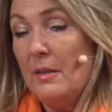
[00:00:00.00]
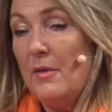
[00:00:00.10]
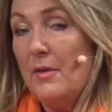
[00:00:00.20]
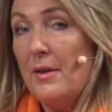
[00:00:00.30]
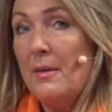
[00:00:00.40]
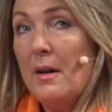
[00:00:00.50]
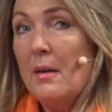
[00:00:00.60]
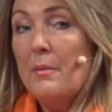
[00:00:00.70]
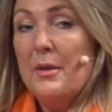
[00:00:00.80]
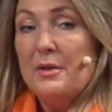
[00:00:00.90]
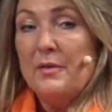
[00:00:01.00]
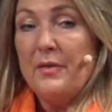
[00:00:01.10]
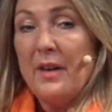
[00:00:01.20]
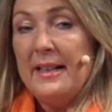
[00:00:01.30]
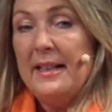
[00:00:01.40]
of the most
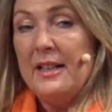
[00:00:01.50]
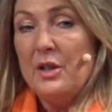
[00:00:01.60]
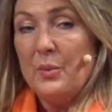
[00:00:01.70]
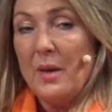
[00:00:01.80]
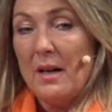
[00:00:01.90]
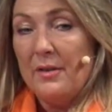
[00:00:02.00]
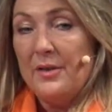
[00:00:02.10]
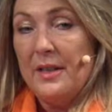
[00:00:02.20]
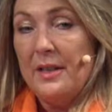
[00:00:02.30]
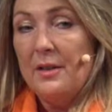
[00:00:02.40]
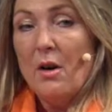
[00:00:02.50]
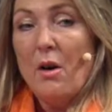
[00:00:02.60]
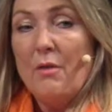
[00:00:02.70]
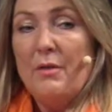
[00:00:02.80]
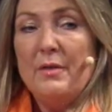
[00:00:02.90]
finely crafted,
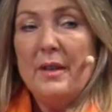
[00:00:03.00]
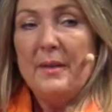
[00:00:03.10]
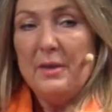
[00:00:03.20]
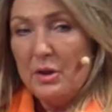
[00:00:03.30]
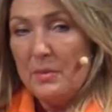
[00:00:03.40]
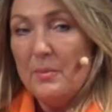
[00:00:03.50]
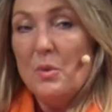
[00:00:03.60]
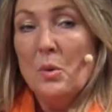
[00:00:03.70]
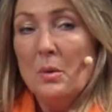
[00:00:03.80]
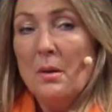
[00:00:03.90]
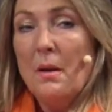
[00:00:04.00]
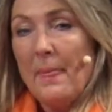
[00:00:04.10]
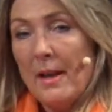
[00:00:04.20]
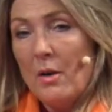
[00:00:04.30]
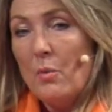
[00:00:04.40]
often very small,
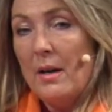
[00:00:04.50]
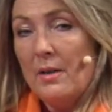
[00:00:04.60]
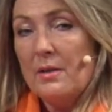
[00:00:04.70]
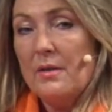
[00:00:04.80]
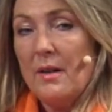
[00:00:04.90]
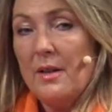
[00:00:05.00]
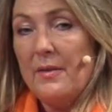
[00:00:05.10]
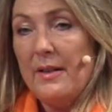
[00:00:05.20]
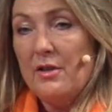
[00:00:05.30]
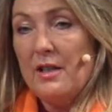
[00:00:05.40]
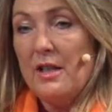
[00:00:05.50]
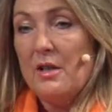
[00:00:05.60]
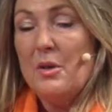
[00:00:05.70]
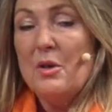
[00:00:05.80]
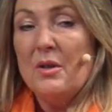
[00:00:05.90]
works of art of ancient
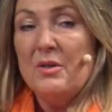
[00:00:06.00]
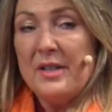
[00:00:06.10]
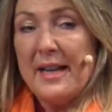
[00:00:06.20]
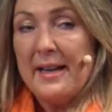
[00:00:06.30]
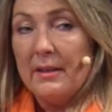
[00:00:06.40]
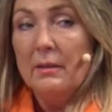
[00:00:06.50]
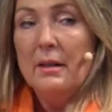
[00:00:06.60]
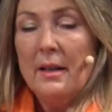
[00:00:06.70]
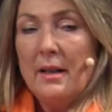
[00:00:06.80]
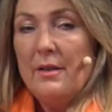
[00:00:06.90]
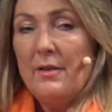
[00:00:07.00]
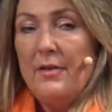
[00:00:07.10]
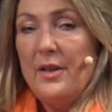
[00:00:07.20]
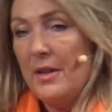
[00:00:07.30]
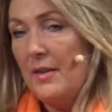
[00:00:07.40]
Egypt. You can tell the
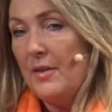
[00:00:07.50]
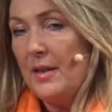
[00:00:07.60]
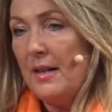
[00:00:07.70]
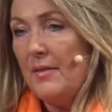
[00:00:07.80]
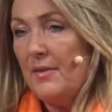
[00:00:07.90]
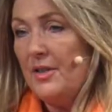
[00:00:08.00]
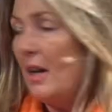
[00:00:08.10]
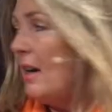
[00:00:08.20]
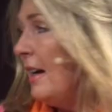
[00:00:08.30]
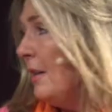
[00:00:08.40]
Fifth Earl of Carnarvon's eye